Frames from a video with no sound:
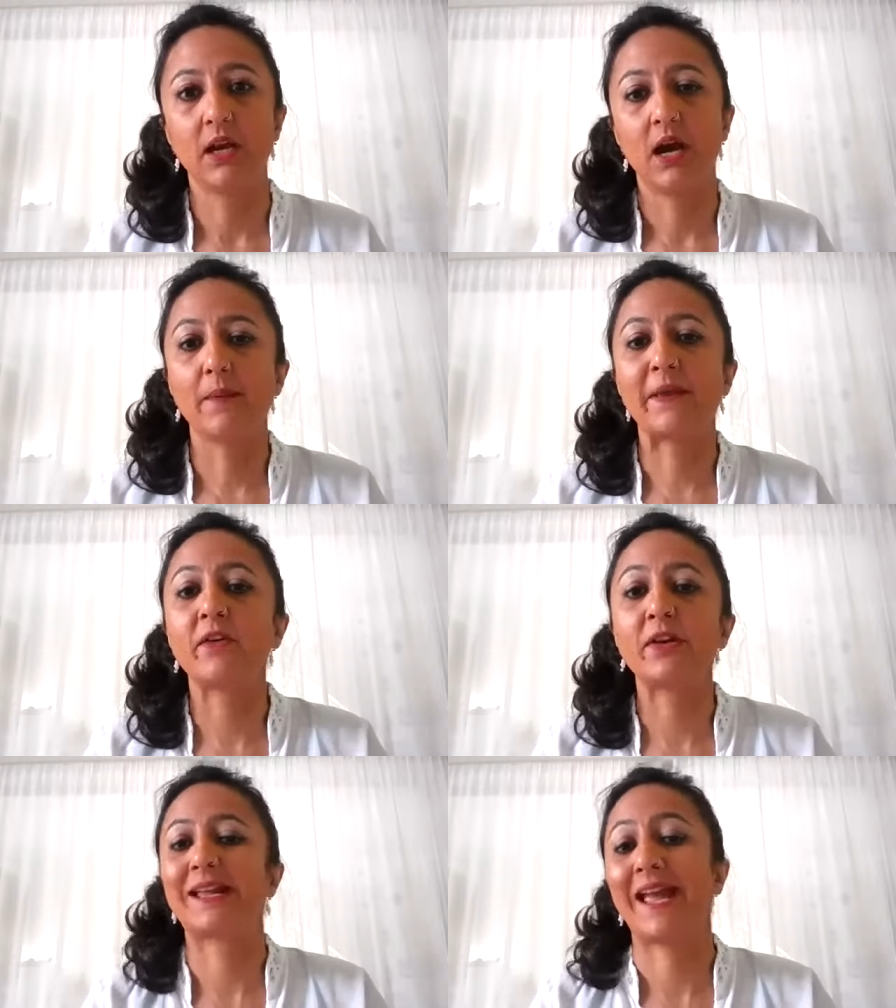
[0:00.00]
I'm here
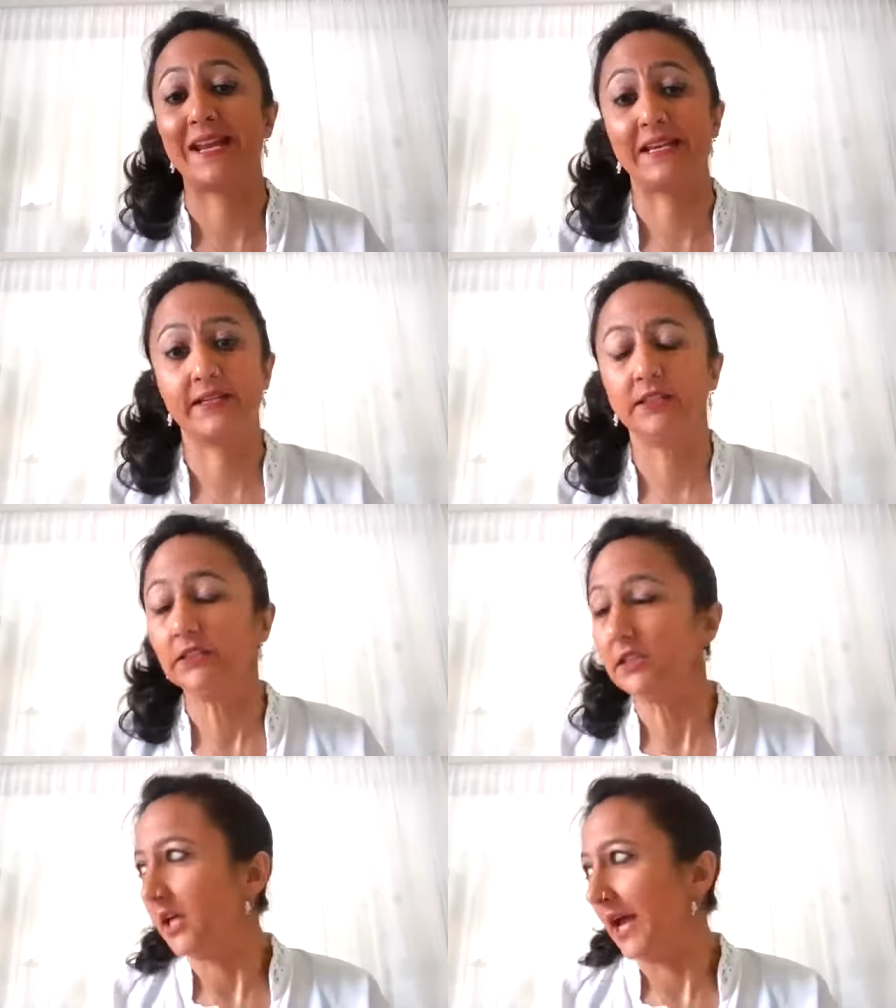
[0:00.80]
in Kenya,
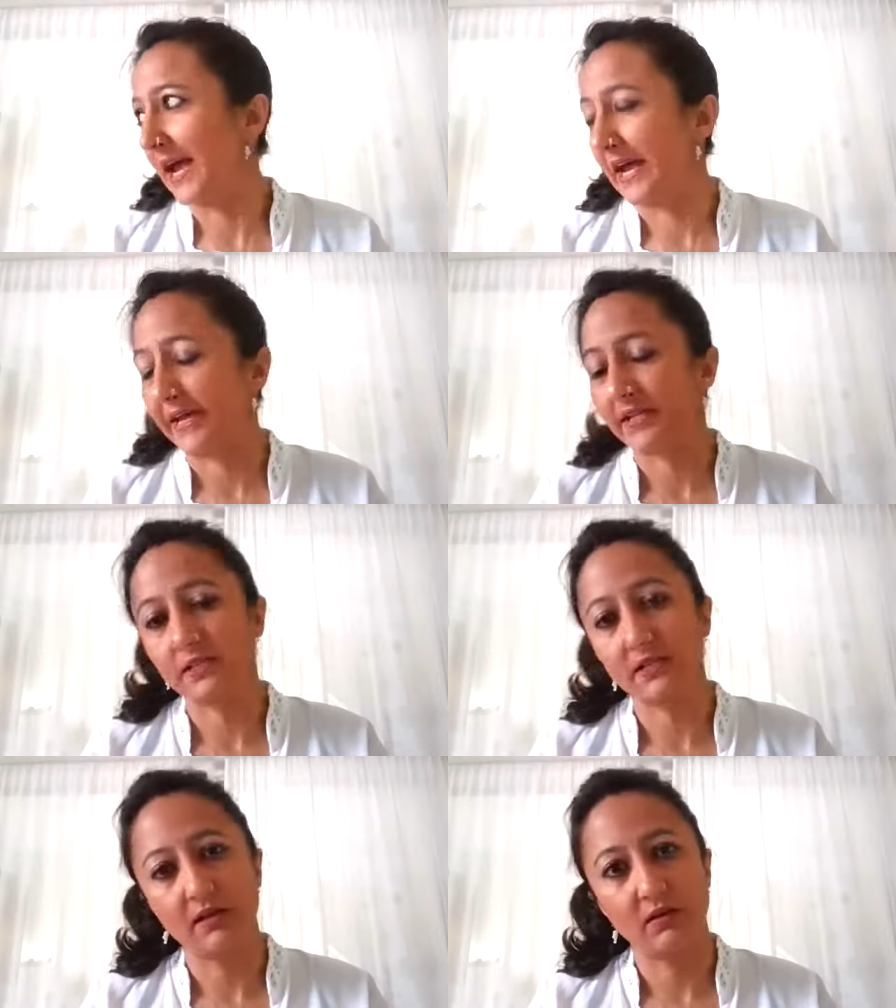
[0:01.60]
and
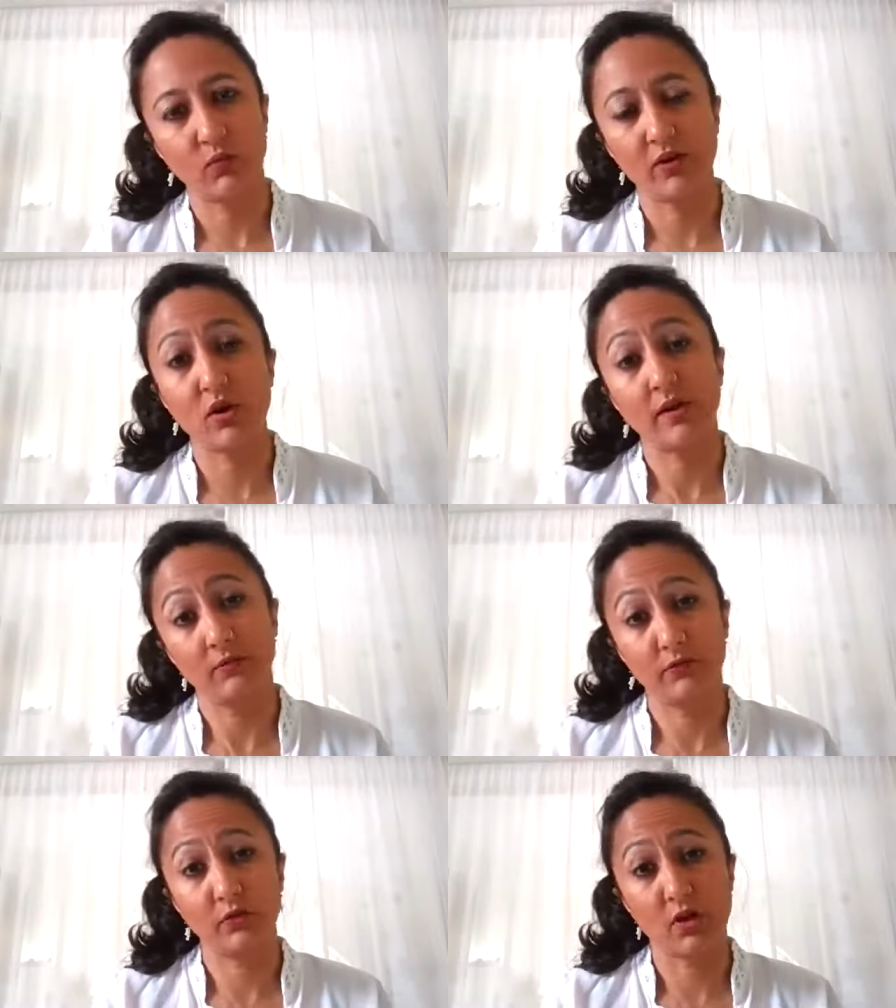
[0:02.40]
we're not in
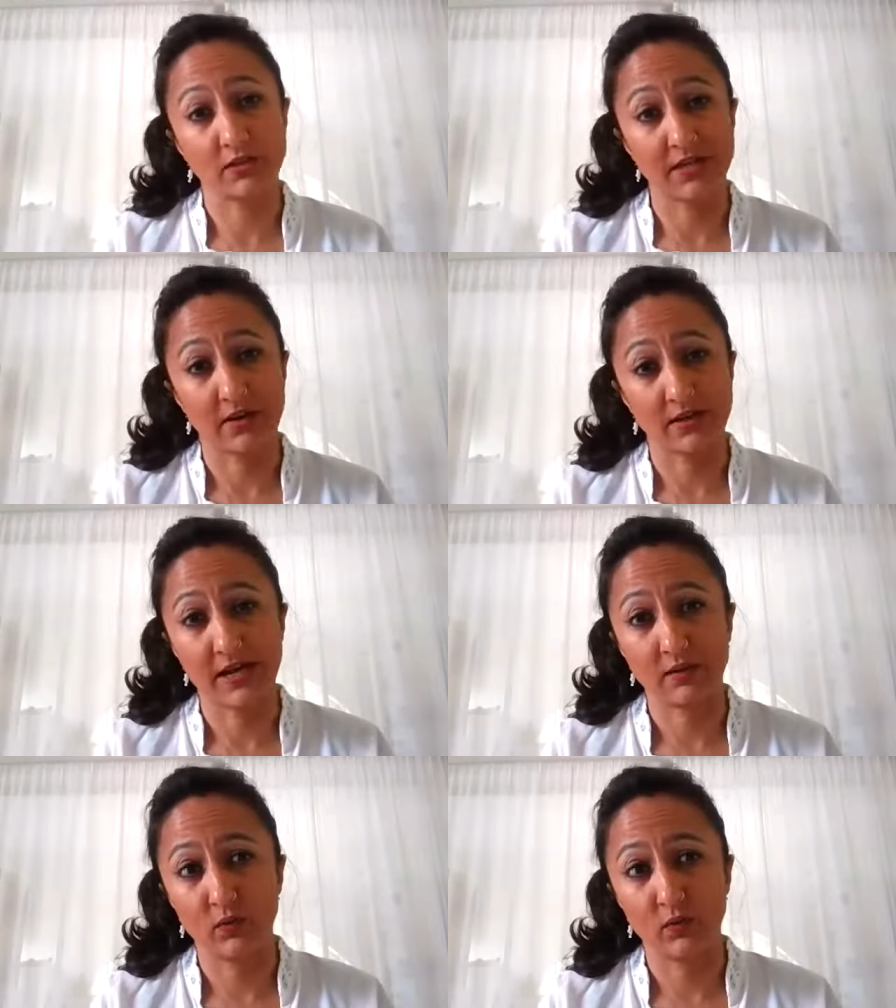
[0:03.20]
full lockdown yet.